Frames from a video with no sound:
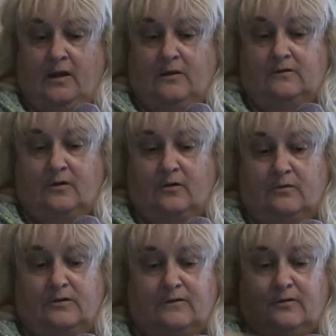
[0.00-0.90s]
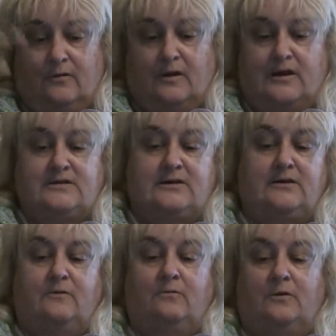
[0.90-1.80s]
So this whole
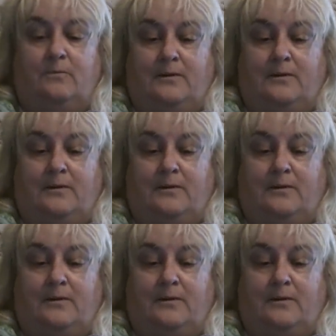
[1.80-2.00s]
idea would